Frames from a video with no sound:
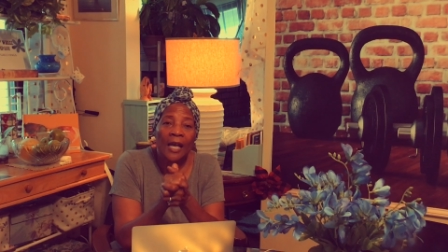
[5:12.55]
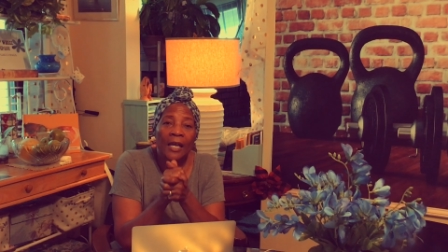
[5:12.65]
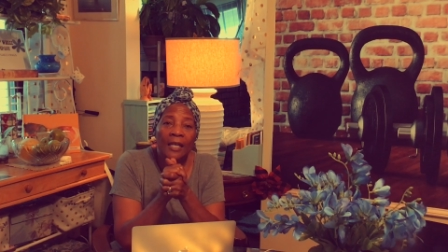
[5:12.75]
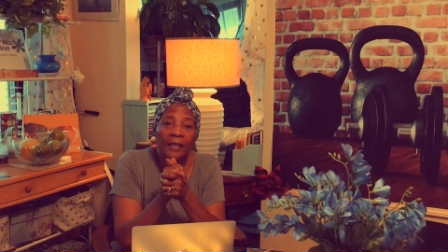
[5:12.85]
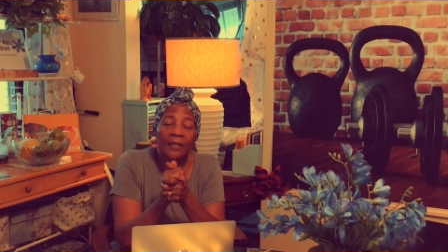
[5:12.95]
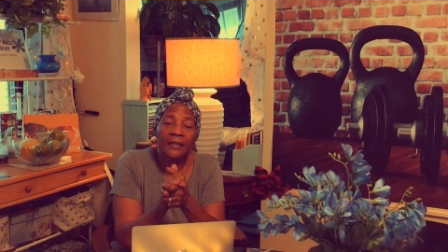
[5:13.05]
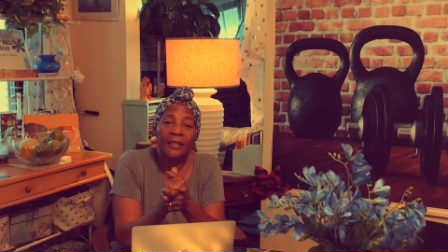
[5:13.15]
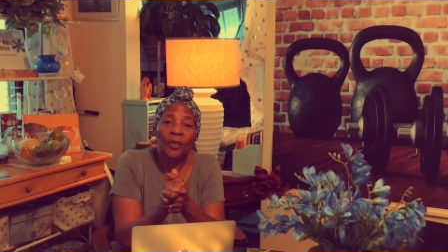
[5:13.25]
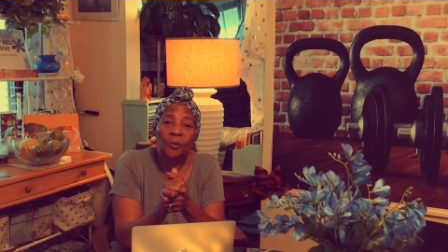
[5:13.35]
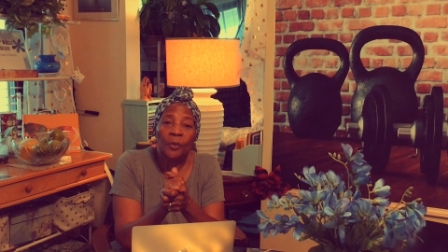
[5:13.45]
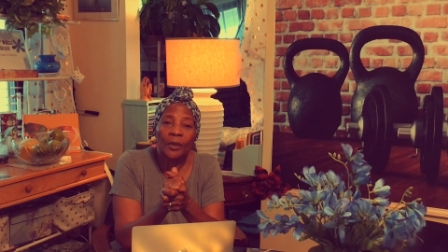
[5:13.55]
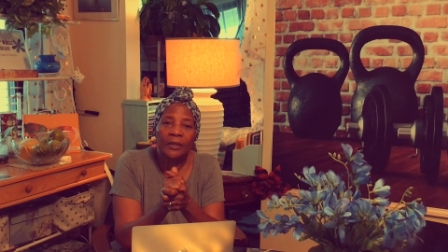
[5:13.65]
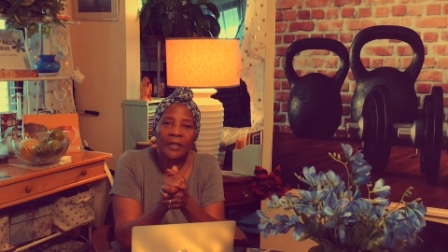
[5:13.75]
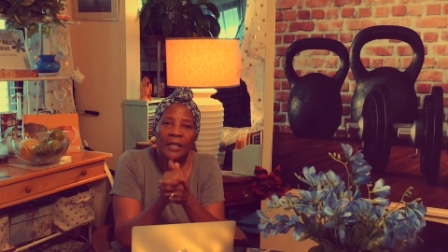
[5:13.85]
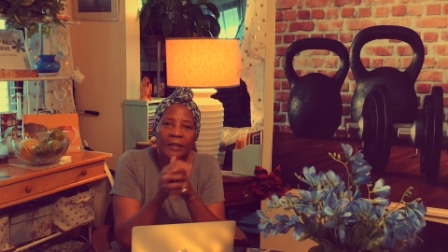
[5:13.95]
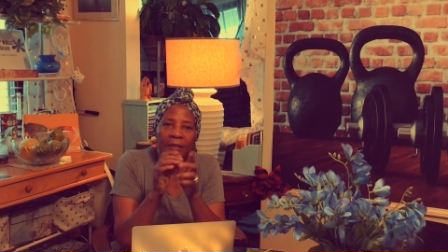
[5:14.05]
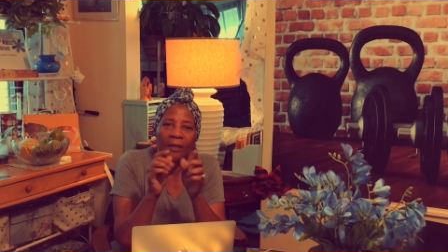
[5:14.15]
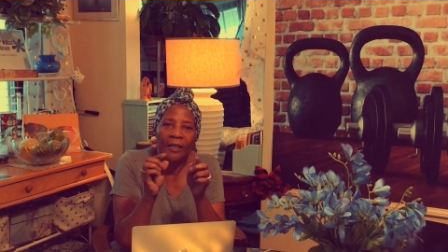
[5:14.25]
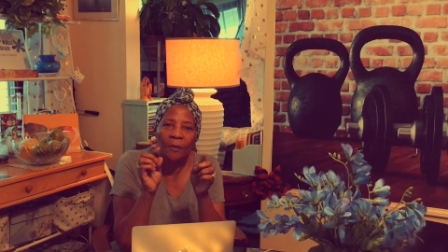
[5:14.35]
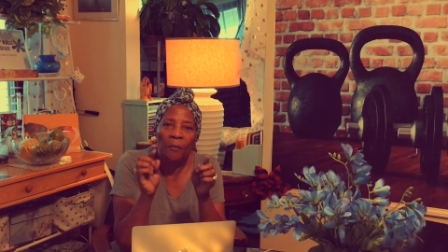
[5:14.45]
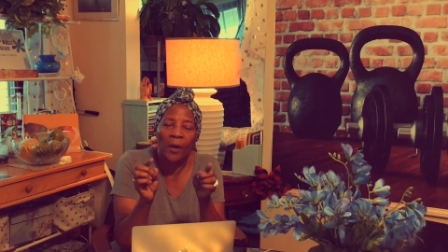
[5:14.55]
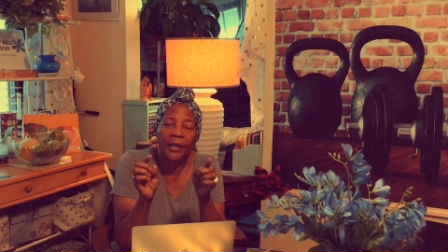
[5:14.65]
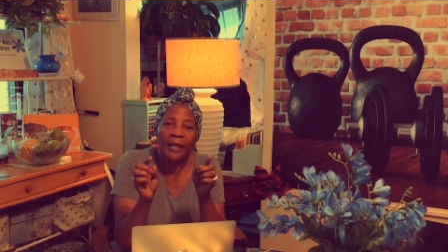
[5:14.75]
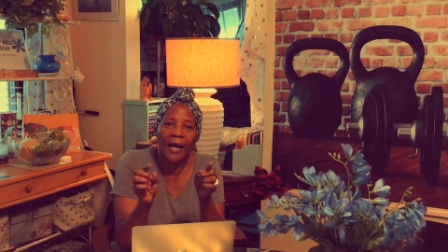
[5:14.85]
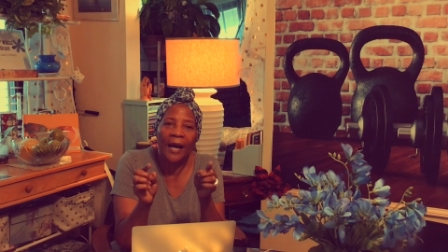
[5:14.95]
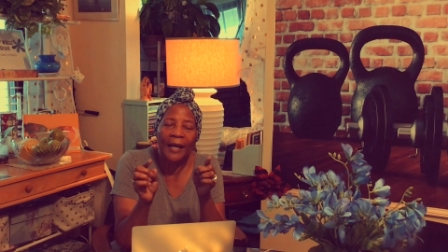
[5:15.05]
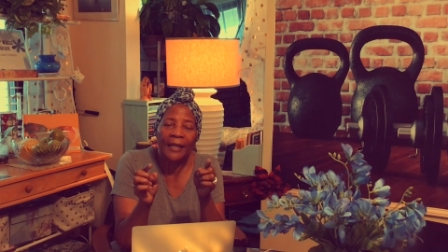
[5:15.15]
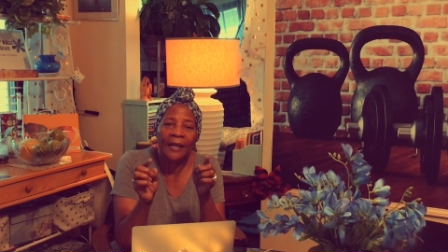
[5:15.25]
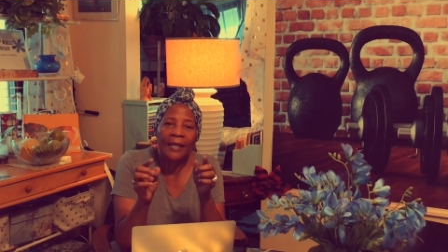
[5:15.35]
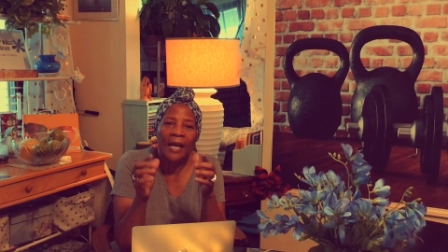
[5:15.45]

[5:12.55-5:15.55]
He looked in the books and he saw that Mordecai,